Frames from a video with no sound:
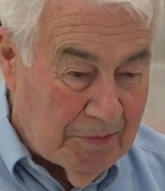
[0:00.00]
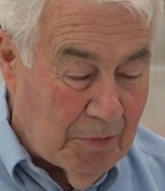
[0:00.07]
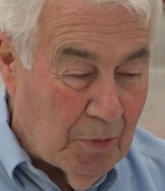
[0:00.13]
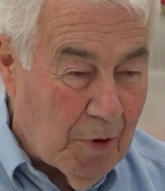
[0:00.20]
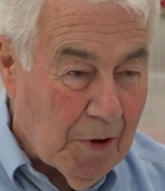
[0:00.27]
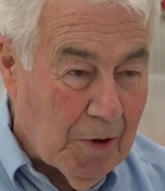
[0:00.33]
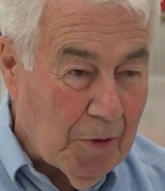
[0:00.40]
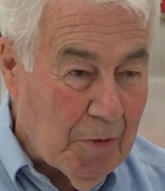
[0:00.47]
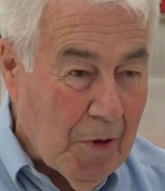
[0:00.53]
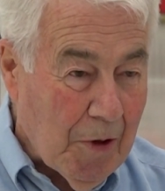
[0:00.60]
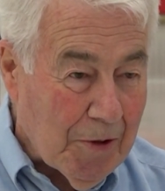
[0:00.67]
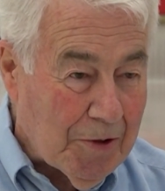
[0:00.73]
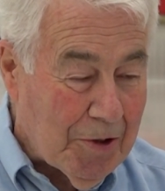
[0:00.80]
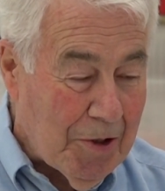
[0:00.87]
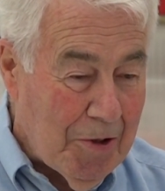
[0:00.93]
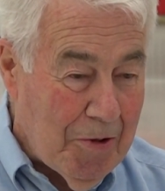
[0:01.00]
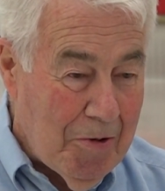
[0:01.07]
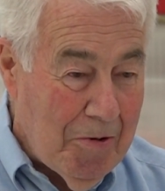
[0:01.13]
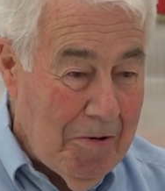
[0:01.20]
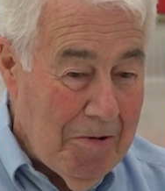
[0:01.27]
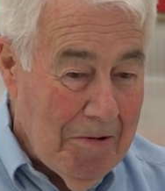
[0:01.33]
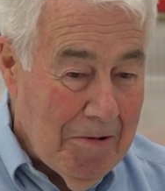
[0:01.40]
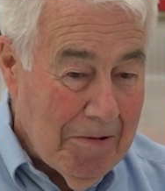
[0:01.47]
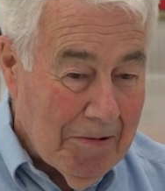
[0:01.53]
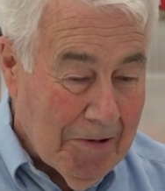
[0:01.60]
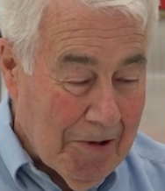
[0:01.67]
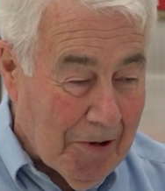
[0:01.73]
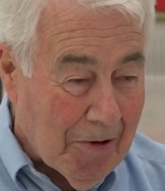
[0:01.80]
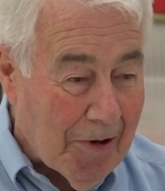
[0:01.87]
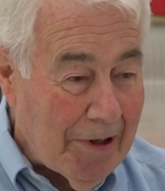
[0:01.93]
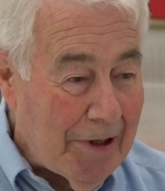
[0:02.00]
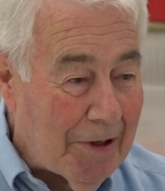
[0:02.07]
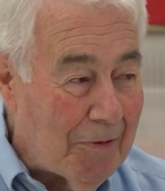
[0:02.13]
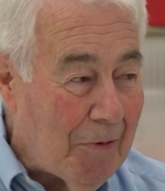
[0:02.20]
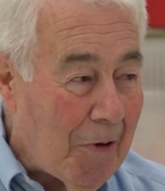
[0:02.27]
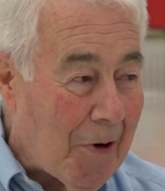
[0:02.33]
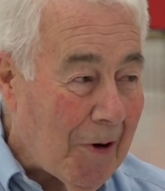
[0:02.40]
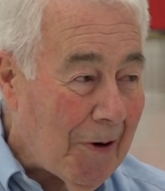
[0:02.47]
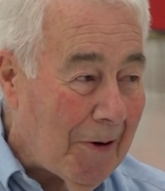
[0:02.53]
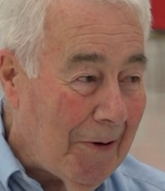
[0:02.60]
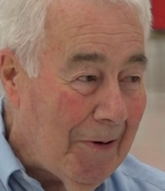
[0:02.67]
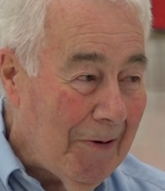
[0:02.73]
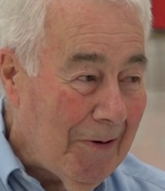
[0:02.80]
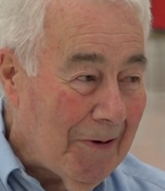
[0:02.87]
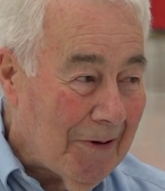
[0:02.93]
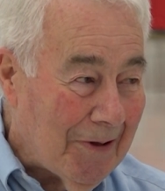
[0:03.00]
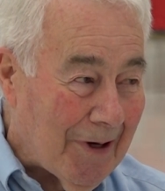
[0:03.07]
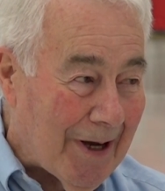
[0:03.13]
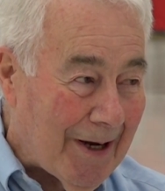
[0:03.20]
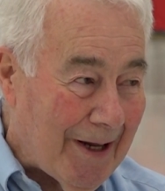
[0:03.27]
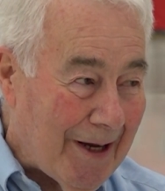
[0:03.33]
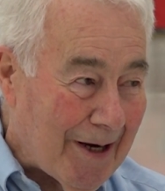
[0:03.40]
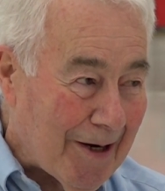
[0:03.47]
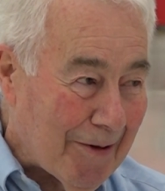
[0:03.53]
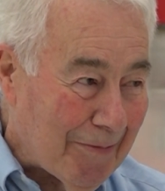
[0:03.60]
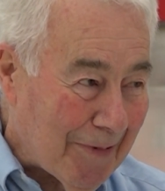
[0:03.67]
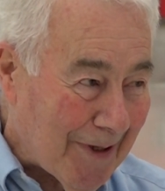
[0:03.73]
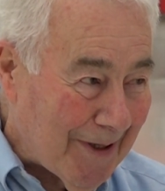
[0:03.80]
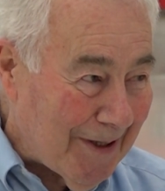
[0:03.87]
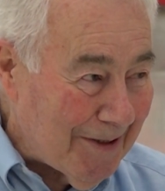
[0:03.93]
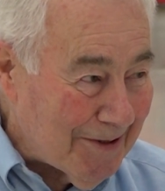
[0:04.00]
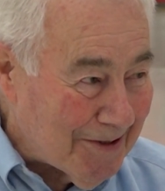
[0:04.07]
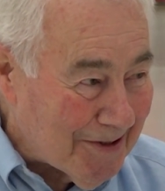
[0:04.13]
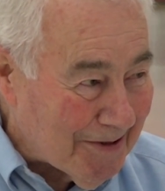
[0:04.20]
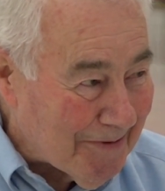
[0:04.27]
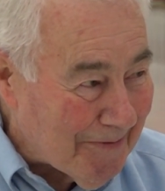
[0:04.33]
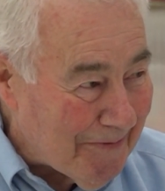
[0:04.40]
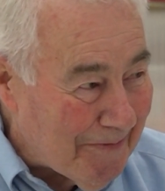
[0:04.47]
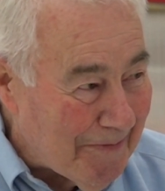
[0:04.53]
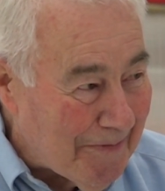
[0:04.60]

World War II, Korean War yeah. kind of airplane. So.